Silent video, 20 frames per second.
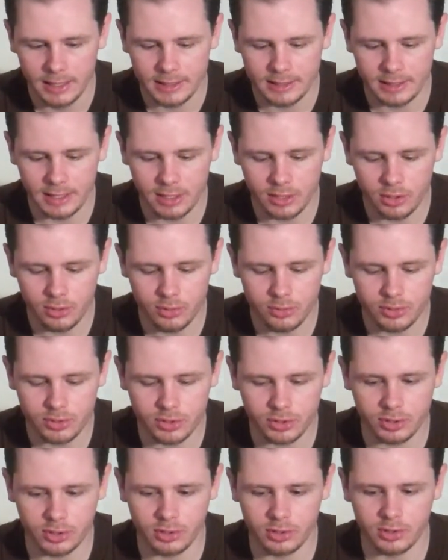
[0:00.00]
They
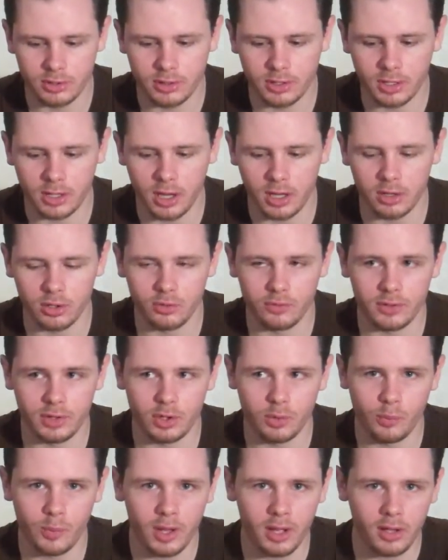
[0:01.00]
use the color
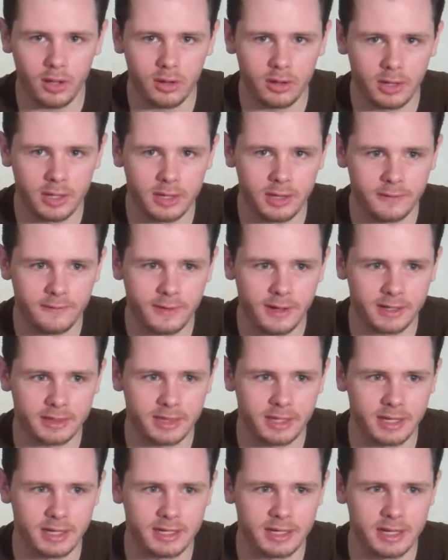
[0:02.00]
really well in the fact
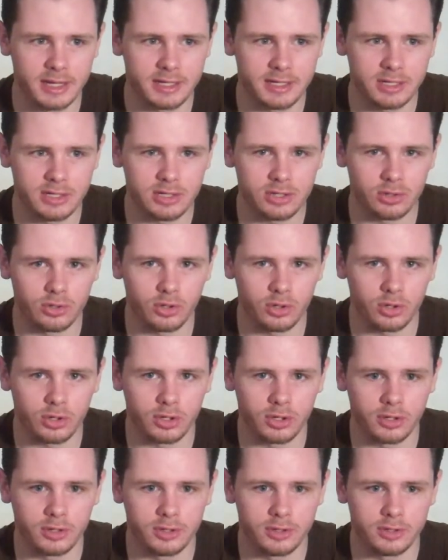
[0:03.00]
that it doesn't
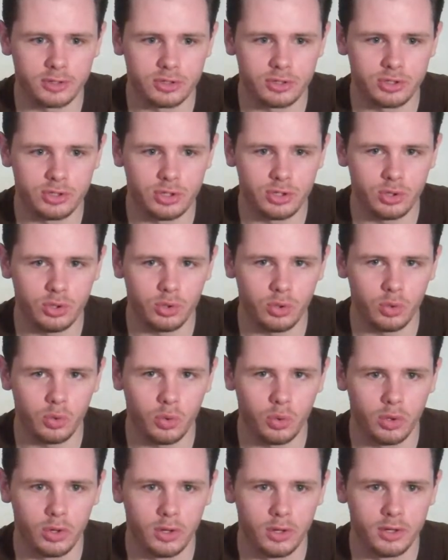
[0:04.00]
look
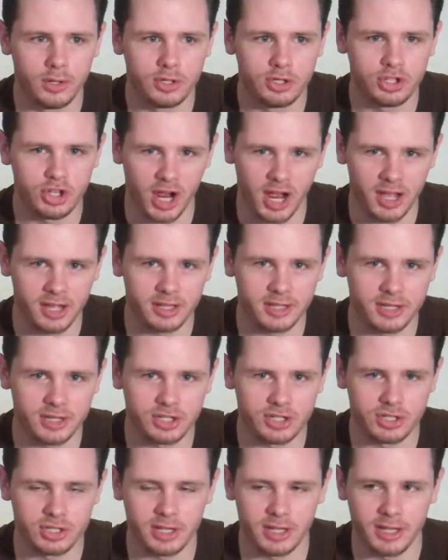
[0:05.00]
too
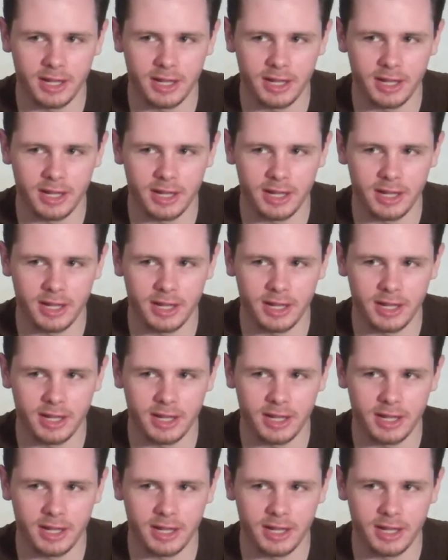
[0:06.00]
childish.